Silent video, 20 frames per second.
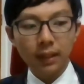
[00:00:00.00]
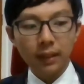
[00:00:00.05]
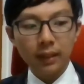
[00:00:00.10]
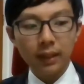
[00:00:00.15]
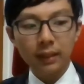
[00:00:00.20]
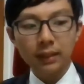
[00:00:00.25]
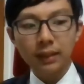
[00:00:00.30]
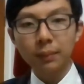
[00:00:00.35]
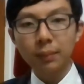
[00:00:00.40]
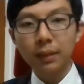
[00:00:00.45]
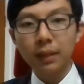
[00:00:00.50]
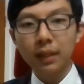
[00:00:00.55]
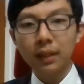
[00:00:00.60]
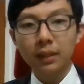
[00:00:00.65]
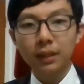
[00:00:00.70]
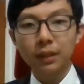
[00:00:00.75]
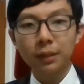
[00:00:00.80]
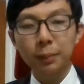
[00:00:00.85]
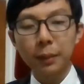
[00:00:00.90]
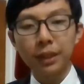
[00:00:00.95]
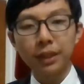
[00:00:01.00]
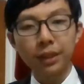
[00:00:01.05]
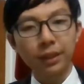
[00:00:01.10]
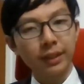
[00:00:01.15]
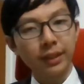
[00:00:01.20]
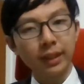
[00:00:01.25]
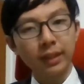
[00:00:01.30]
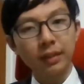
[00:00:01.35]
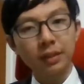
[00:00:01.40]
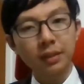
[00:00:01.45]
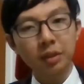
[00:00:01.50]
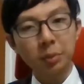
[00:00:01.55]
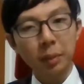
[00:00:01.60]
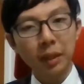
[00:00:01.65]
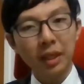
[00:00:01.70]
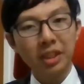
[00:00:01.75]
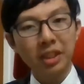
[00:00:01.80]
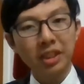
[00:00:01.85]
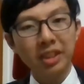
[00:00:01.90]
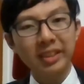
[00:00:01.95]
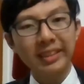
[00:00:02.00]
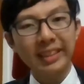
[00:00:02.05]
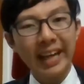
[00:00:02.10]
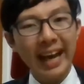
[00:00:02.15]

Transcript: Next up, The English Patient. The English Patient,